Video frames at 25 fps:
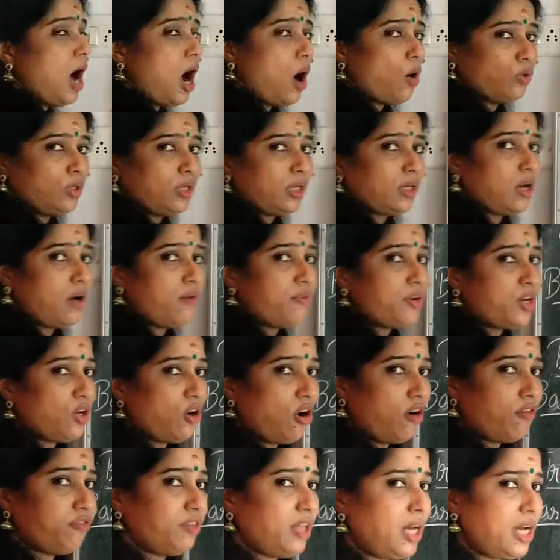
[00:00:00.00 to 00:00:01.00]
Outer
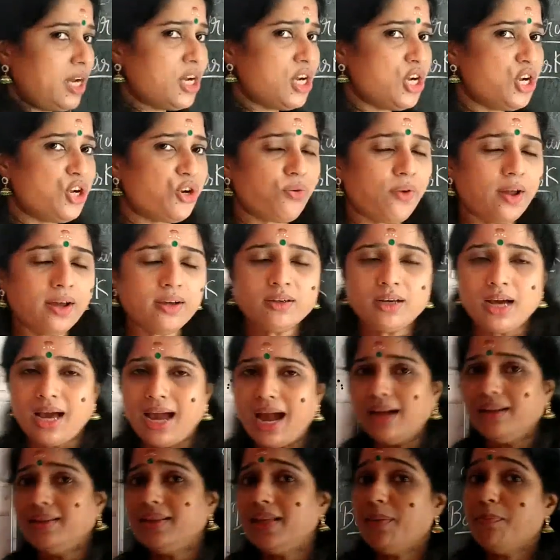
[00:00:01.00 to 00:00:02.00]
covering of the trunk
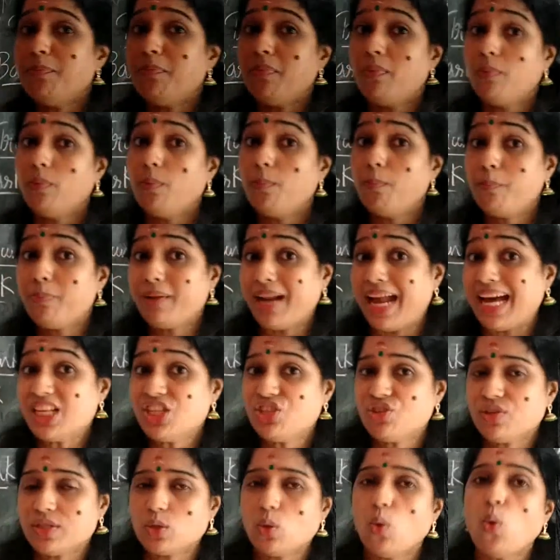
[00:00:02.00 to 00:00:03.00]
and the
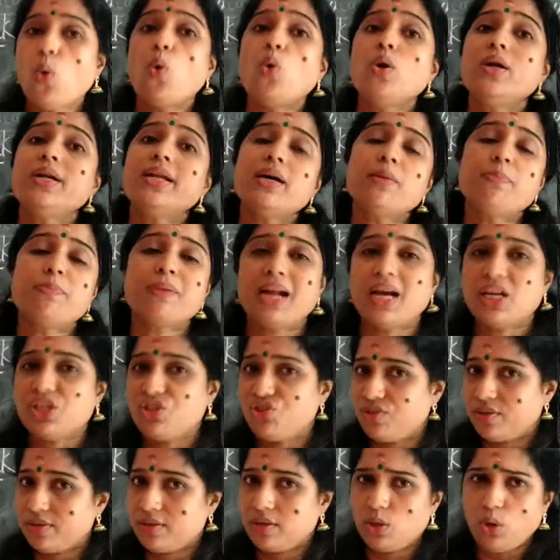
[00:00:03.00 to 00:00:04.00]
branches, older
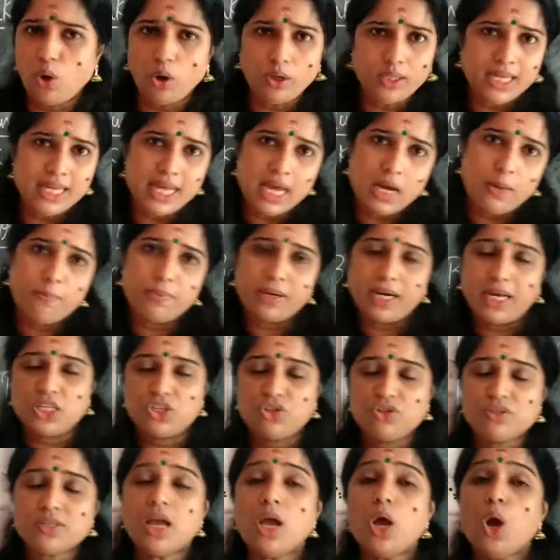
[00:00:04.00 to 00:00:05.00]
branches, not the young
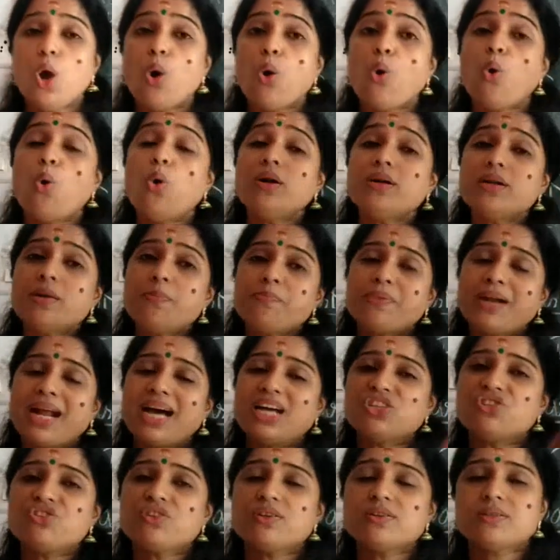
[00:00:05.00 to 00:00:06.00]
branches, older
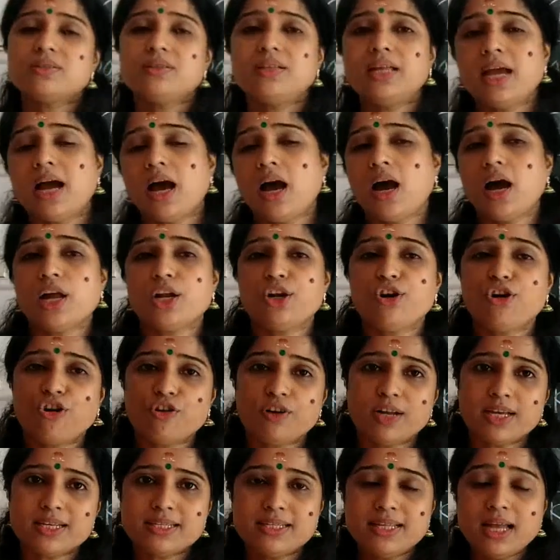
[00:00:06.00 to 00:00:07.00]
branches, they are
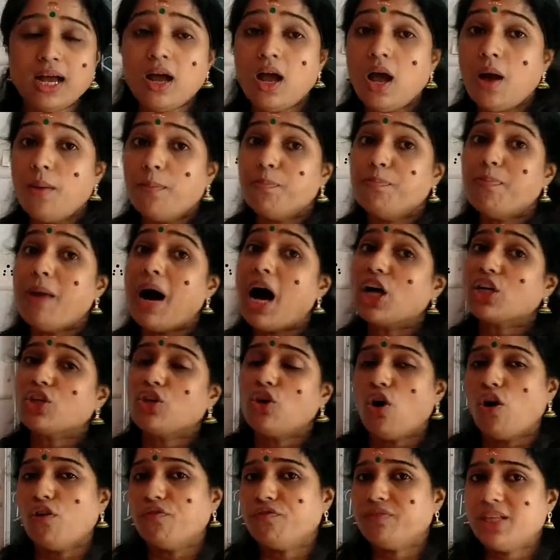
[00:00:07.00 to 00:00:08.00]
known as the
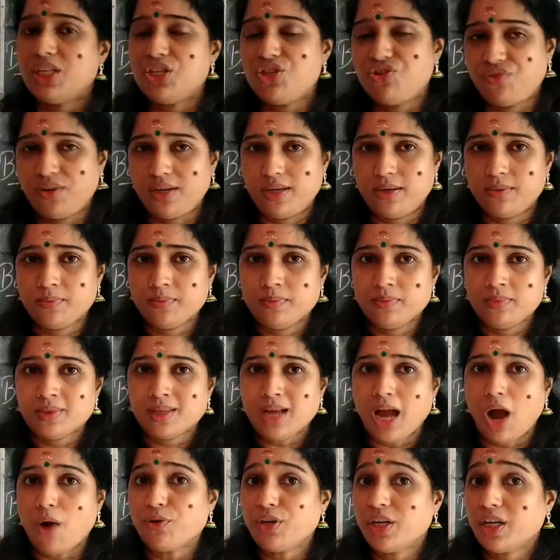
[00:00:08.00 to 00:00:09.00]
bark of the tree.
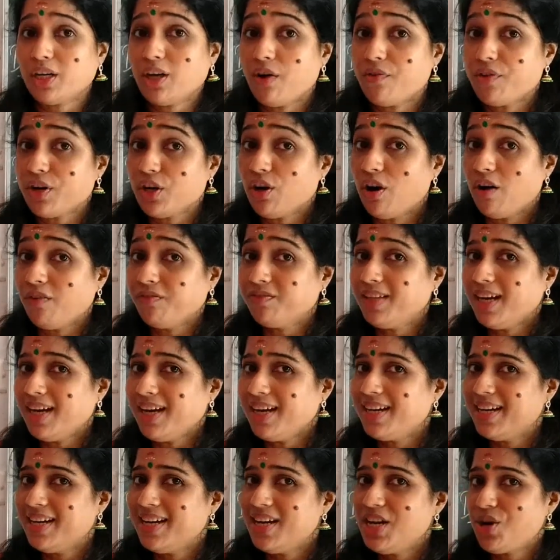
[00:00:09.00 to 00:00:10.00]
Outer covering of the
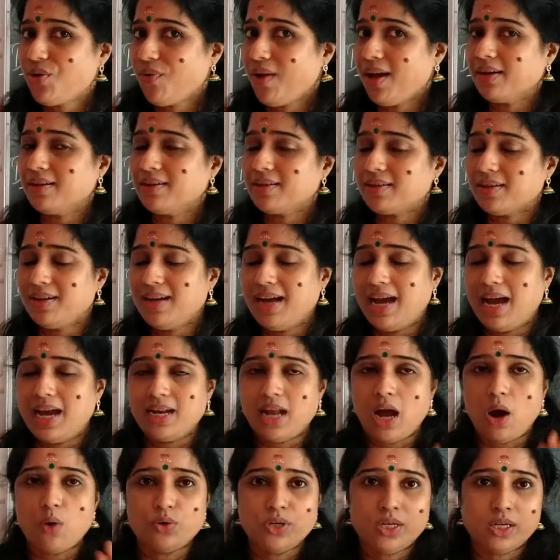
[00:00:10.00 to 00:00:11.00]
trunk
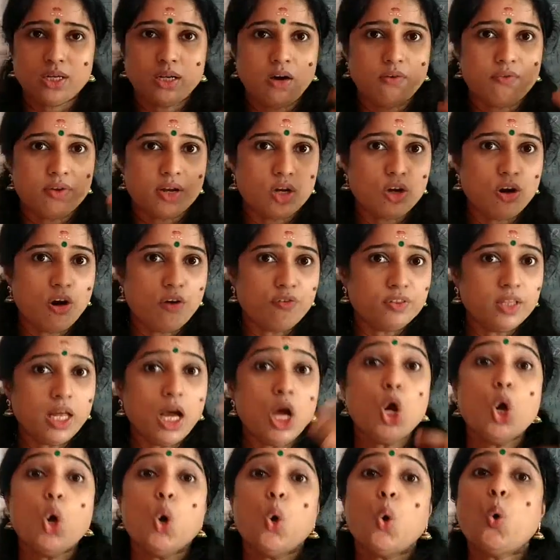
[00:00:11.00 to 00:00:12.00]
and outer covering of
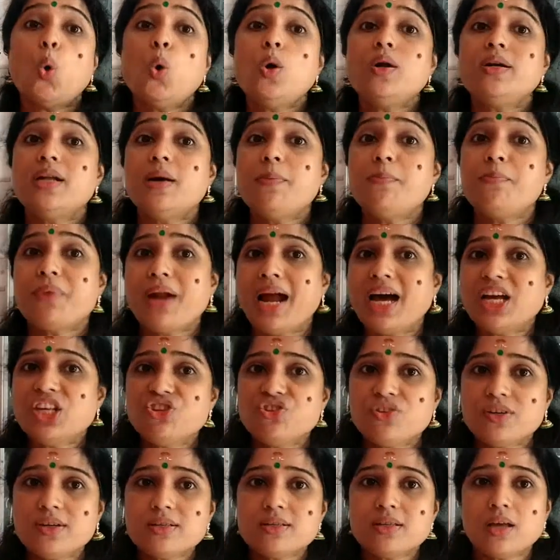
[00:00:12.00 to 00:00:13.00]
the older
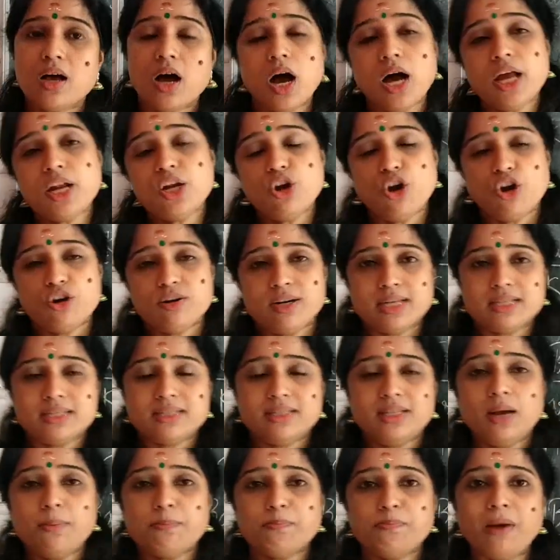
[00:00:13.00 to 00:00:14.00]
branches are known as
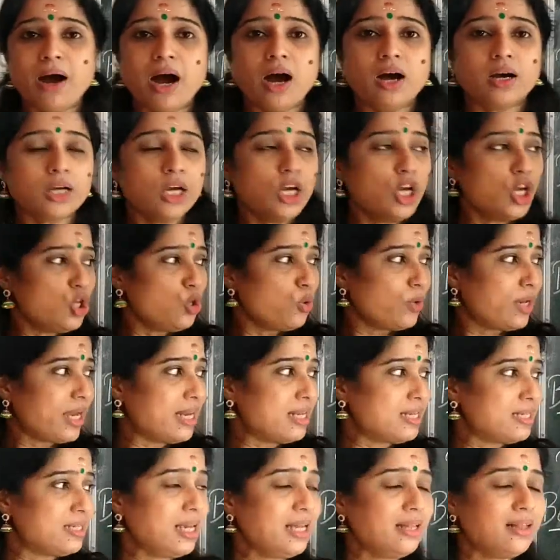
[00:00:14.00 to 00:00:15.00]
the bark. You
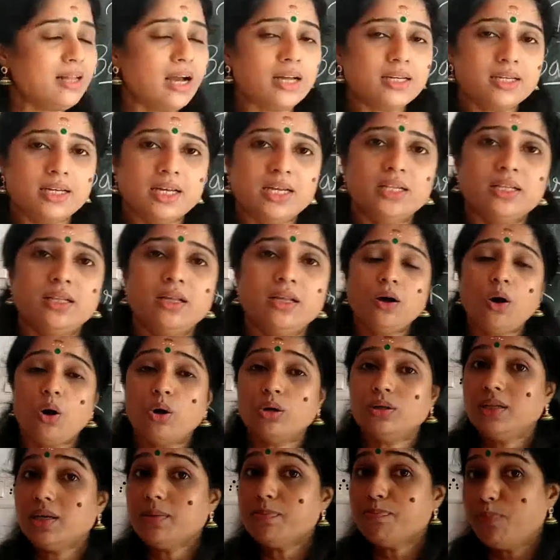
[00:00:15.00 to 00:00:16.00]
can see that
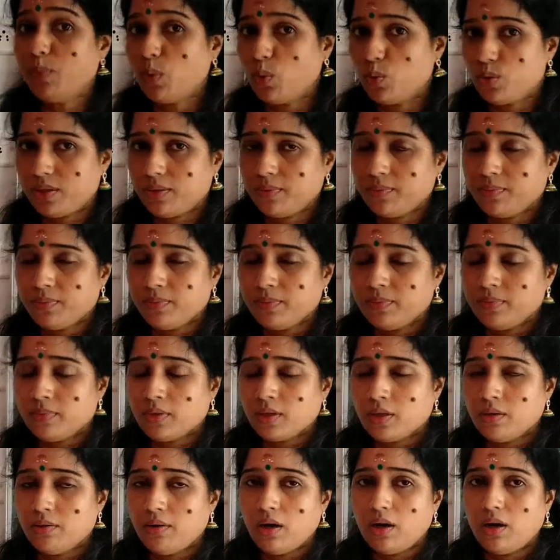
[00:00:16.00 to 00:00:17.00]
on the board.
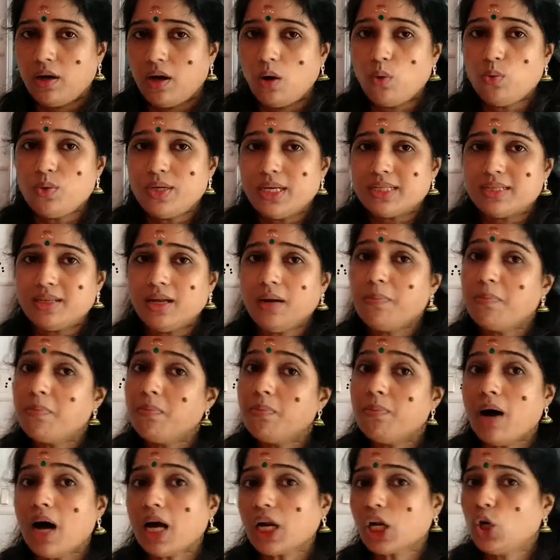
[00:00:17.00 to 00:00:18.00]
How does the
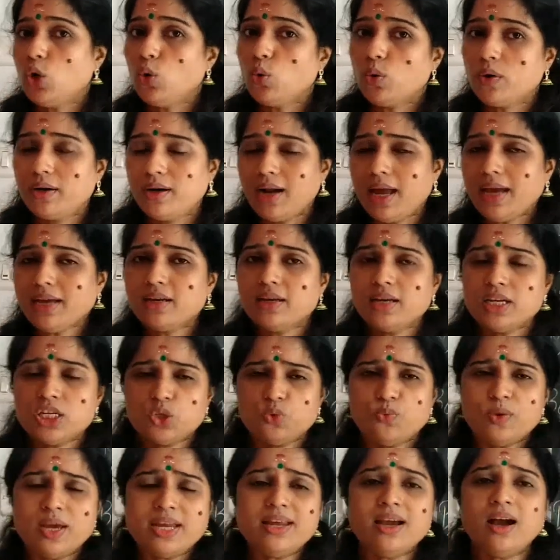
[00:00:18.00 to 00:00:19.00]
bark look like?
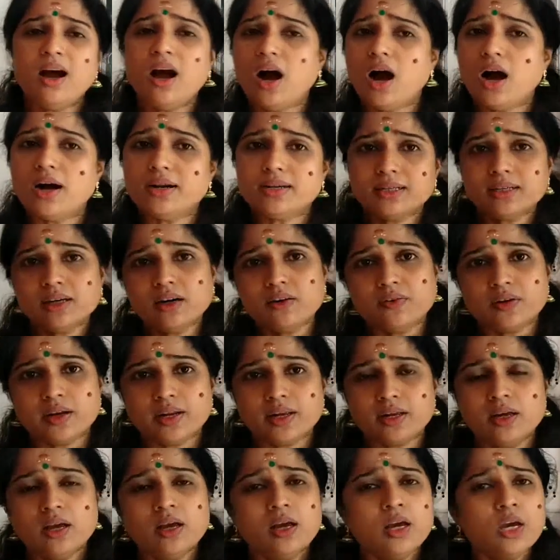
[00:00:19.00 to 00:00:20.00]
It's very hard
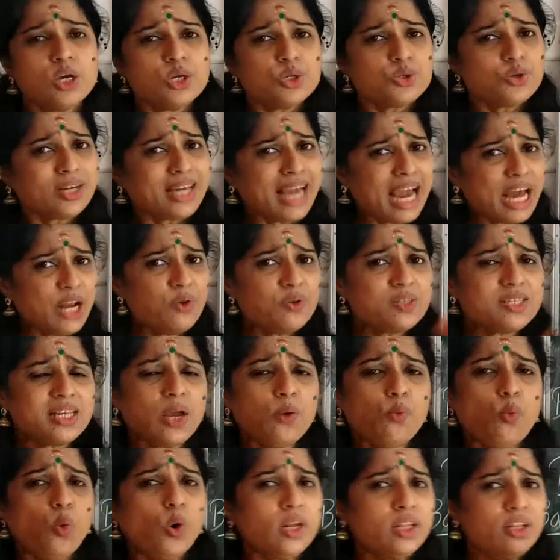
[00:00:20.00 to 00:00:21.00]
covering. So can you
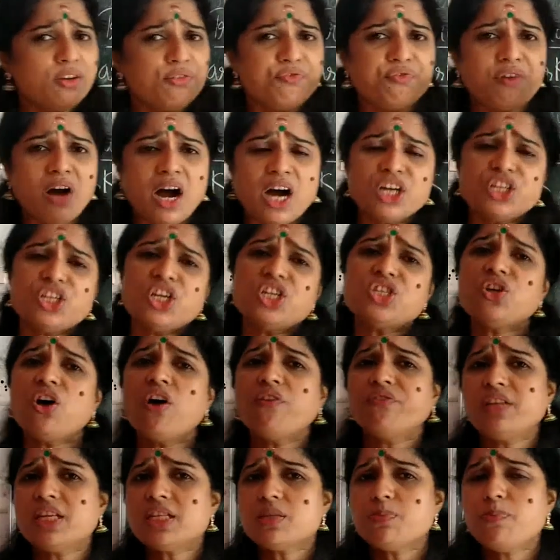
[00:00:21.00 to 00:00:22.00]
say what are the functions
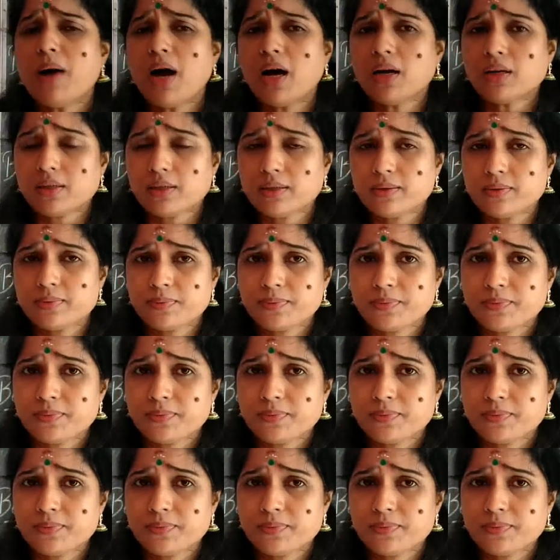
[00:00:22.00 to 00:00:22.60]
of this bark?